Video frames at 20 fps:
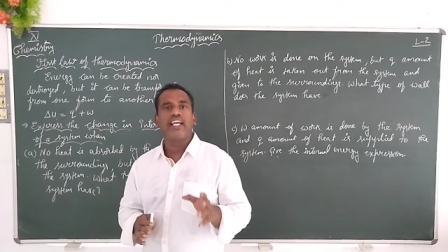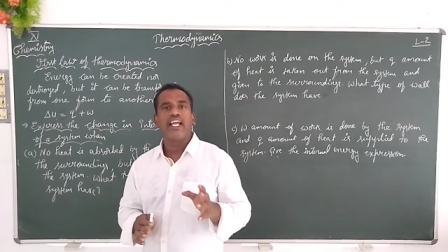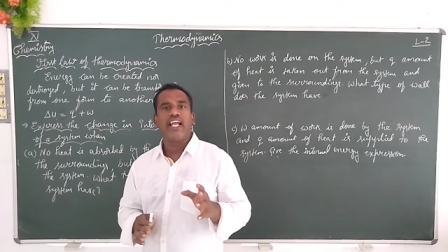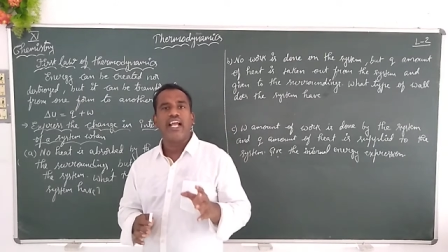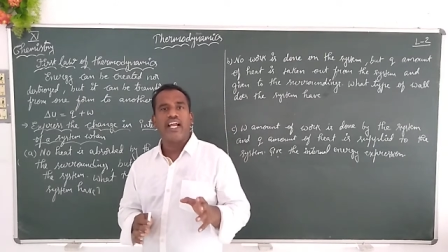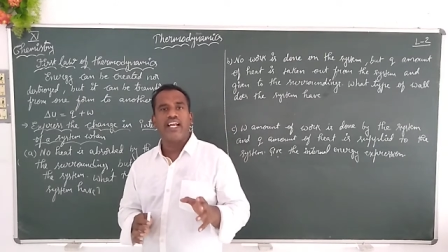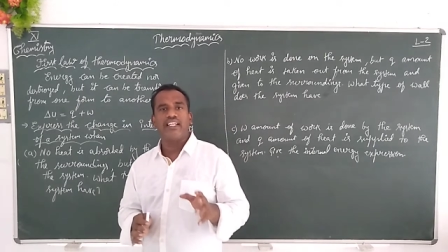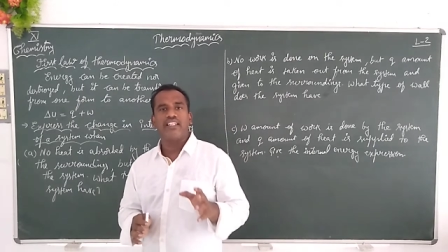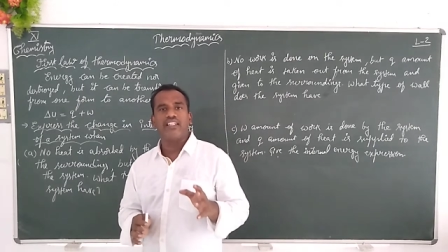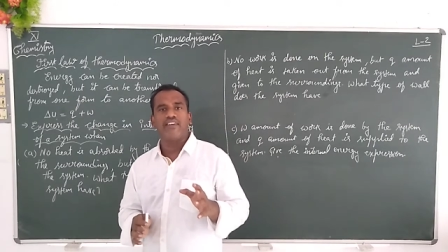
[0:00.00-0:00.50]

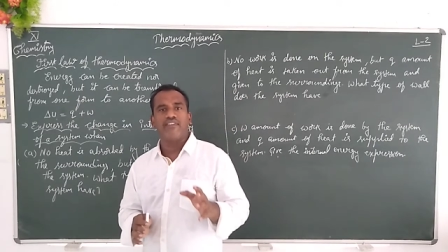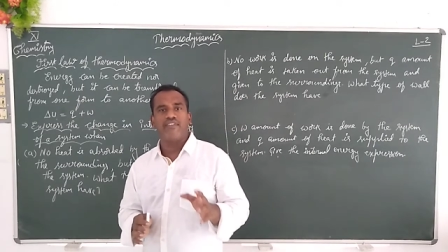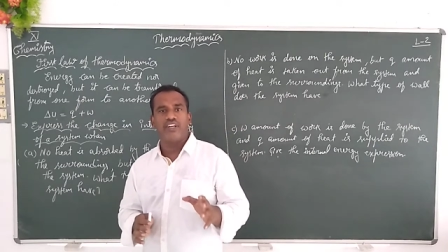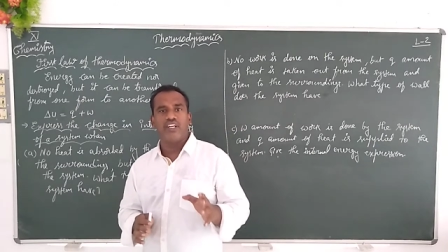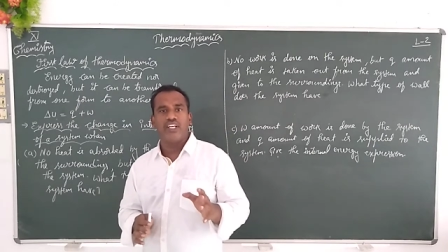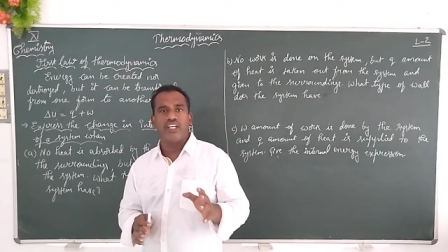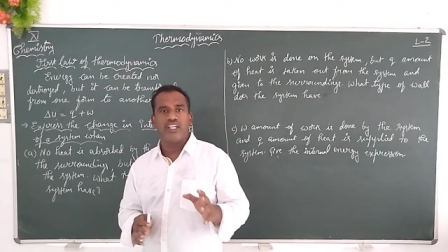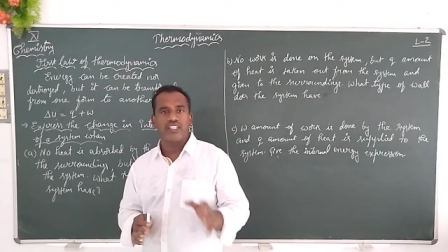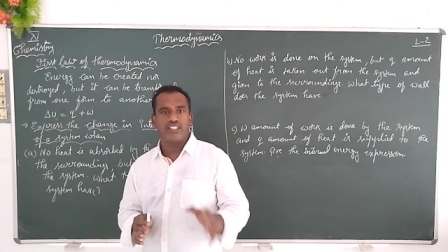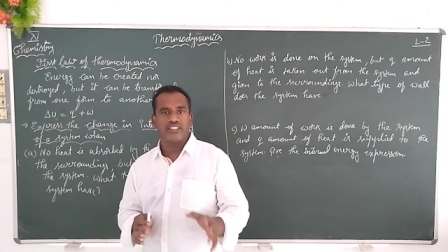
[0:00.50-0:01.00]
and the
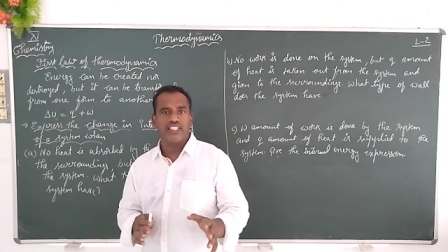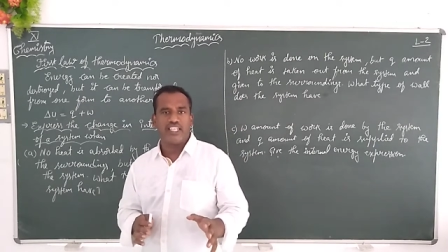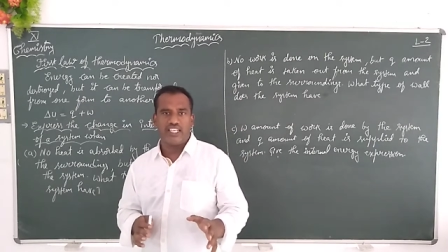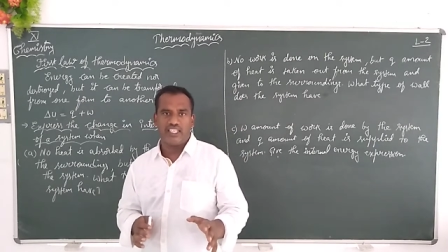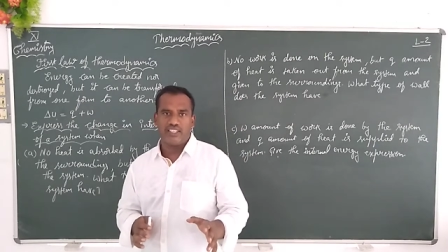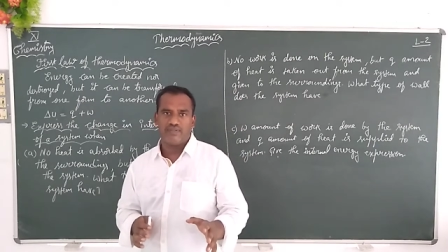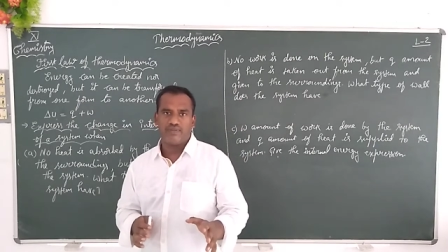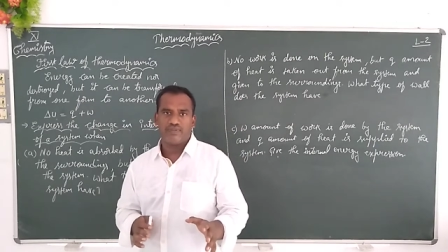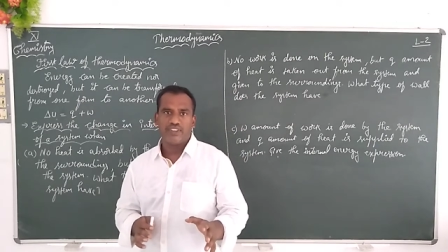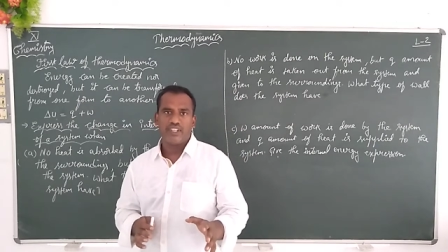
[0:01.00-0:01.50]
work
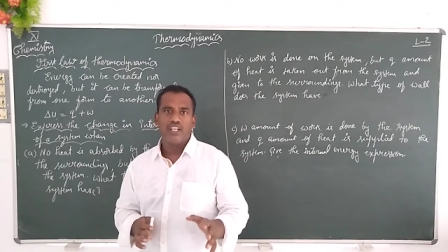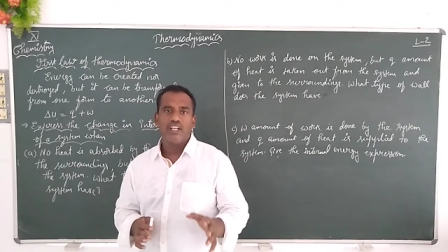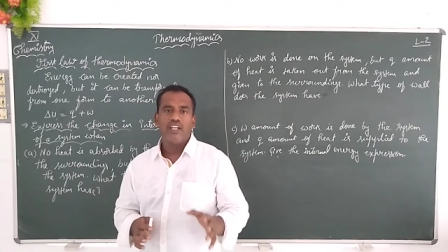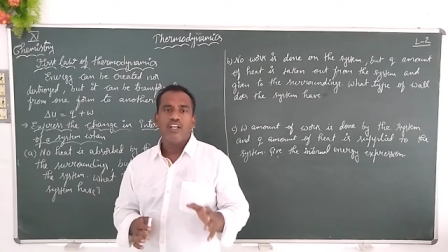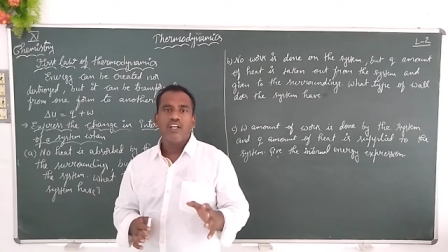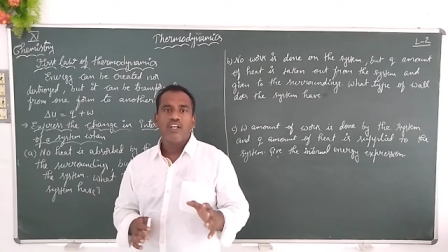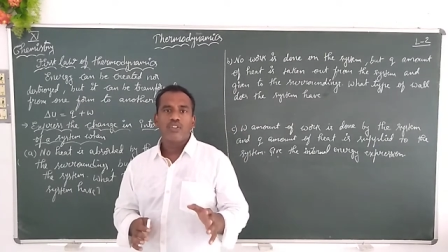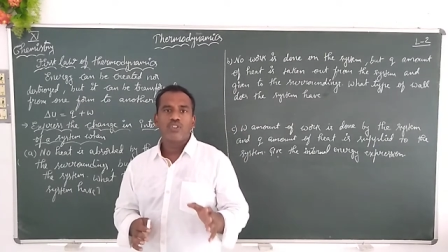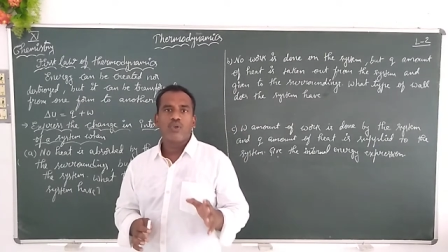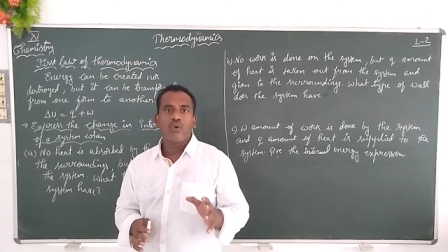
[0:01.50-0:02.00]
done.
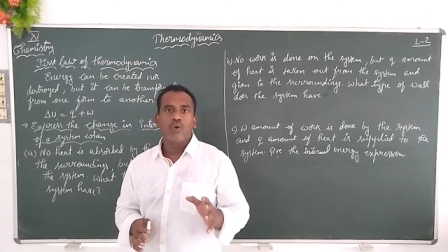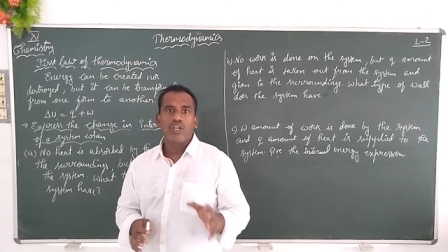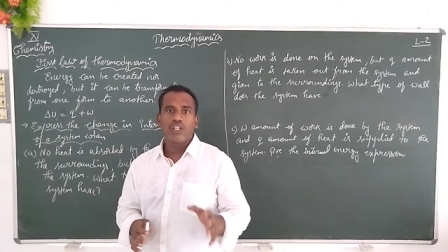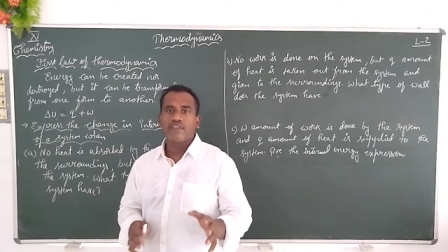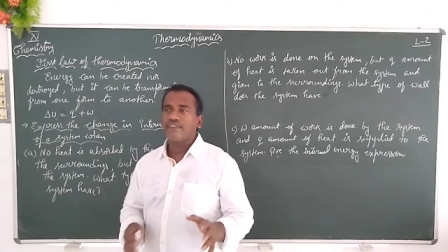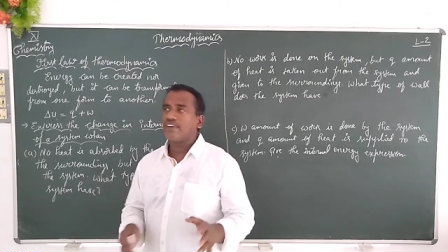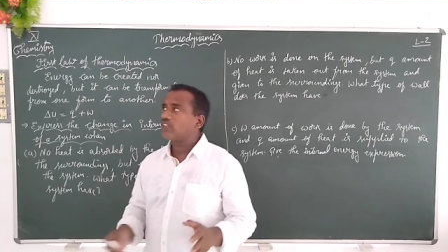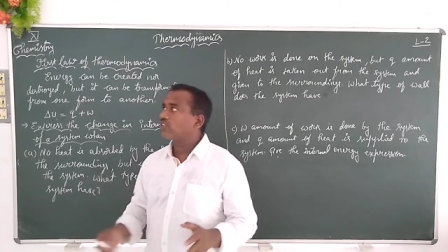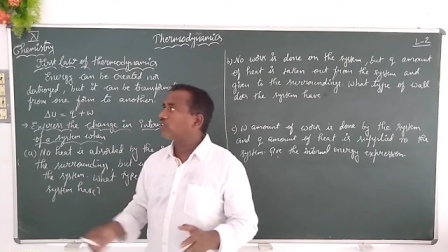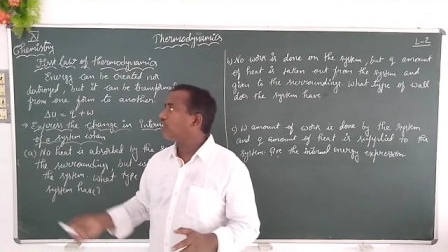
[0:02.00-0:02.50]
So what the
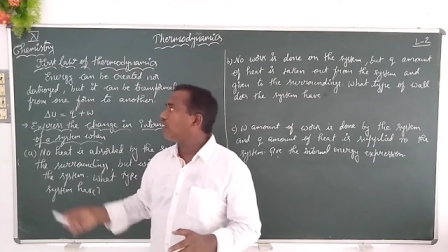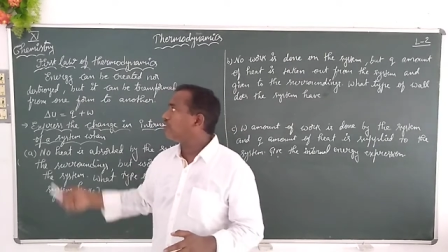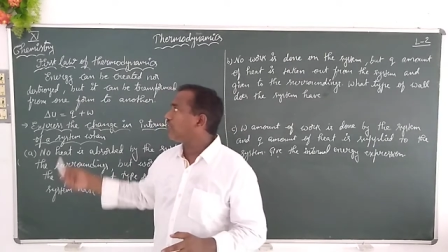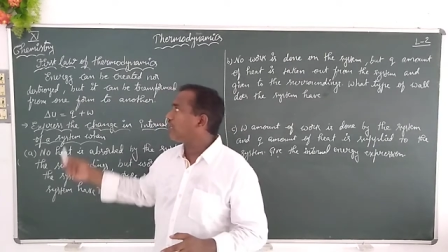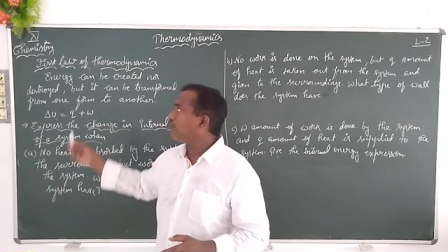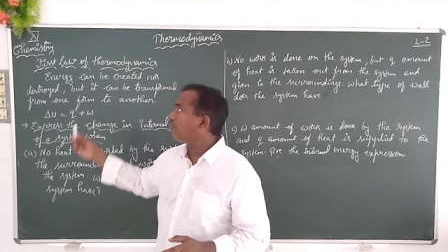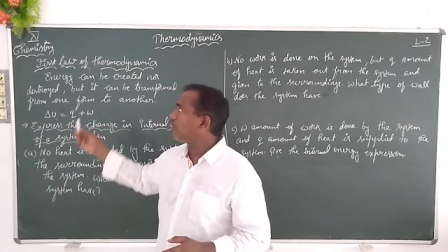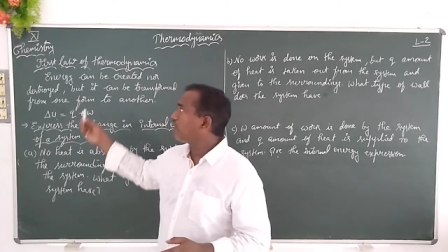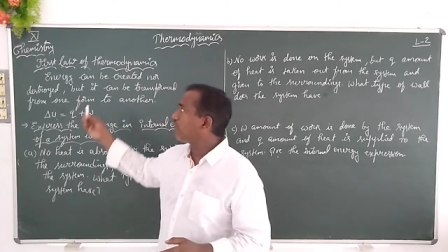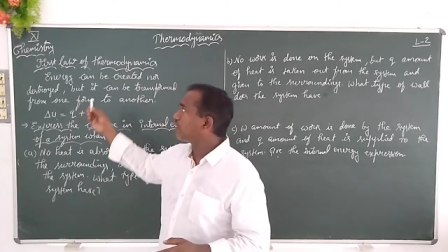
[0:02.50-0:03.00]
first law of
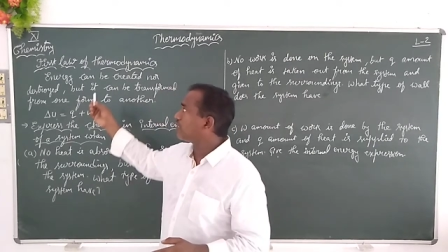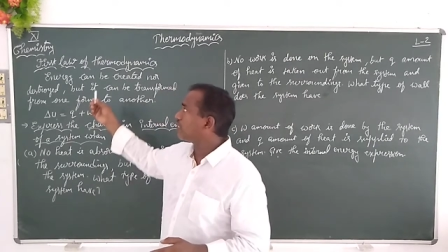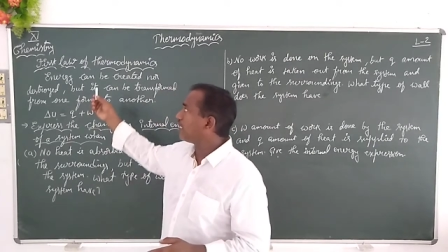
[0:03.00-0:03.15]
thermodynamics